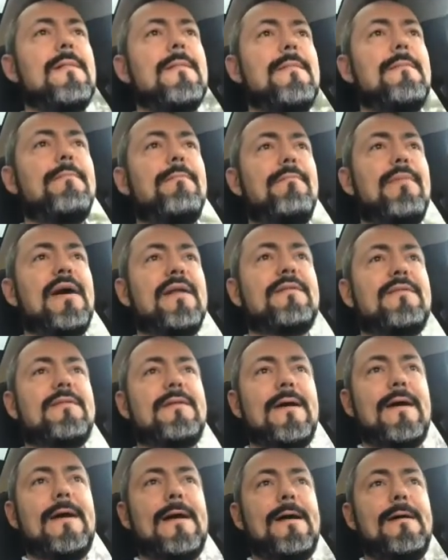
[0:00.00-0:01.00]
But
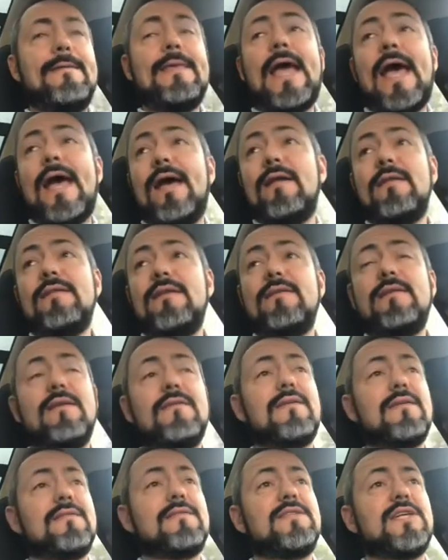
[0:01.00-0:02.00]
yeah,
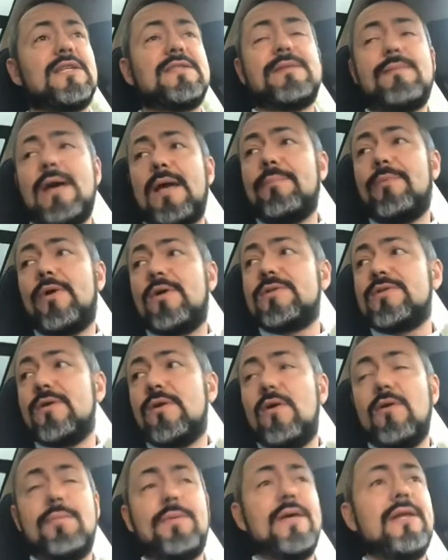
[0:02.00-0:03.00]
this is just my
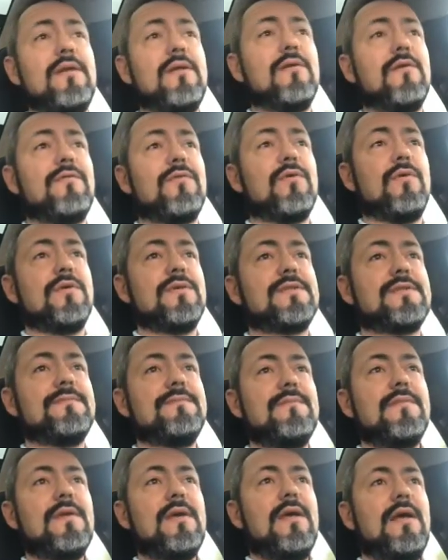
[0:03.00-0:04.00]
personal opinion, of course.
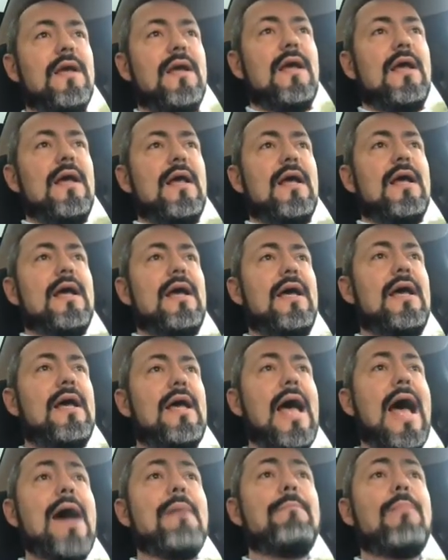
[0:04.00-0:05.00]

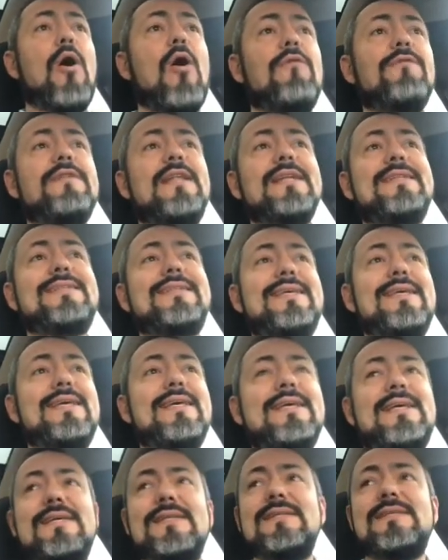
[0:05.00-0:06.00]
Above the
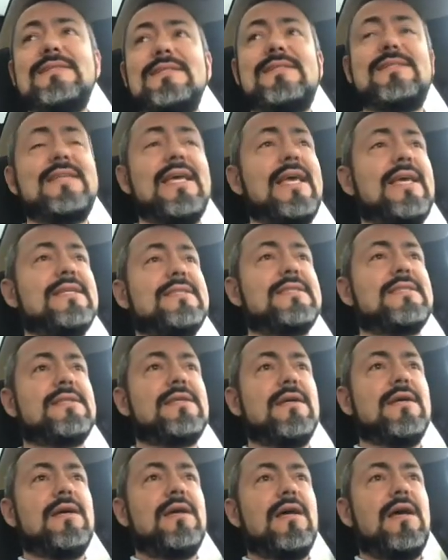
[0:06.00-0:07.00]

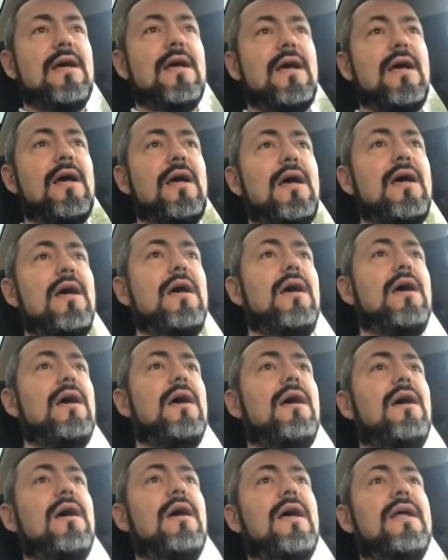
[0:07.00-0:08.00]
T6
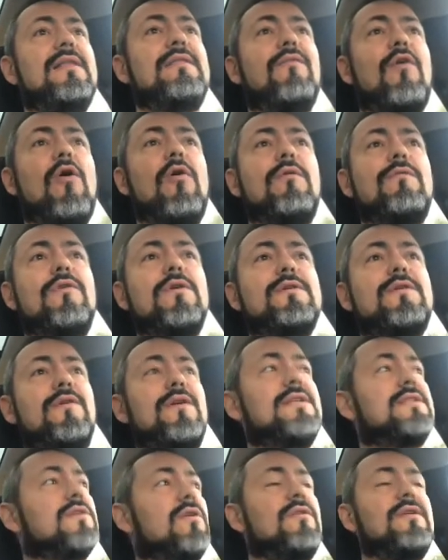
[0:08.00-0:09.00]
at Volvo, there
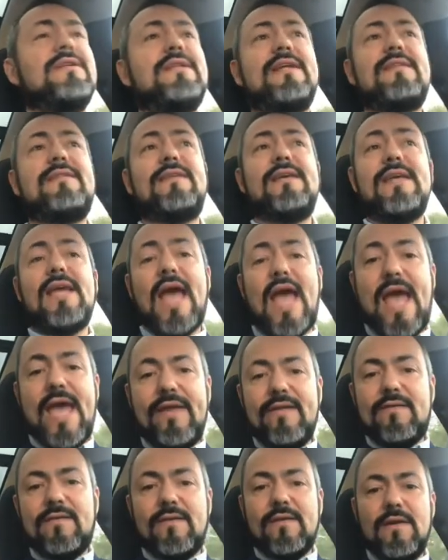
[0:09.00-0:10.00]
is only the
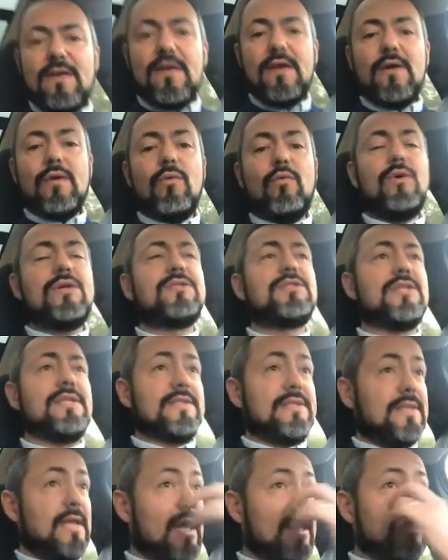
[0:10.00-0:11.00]
T8, which
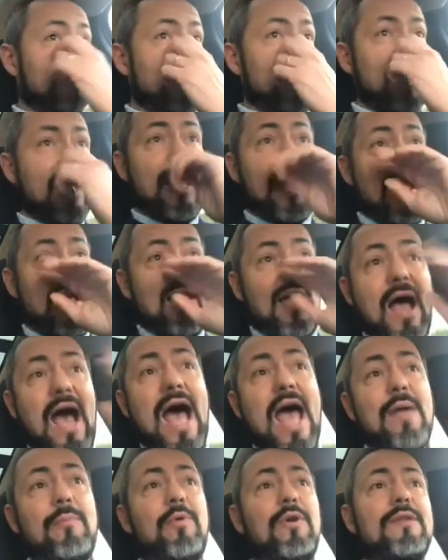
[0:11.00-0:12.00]
is then the
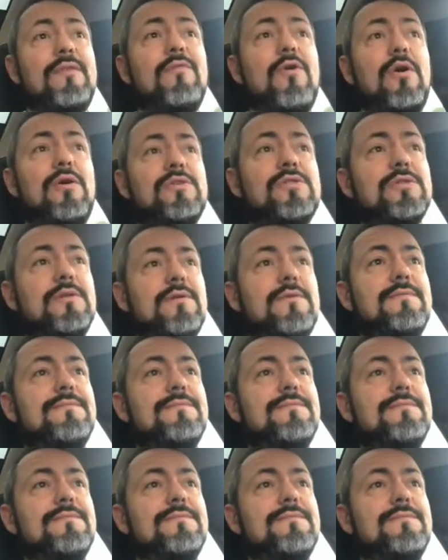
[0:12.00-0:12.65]
hybrid version,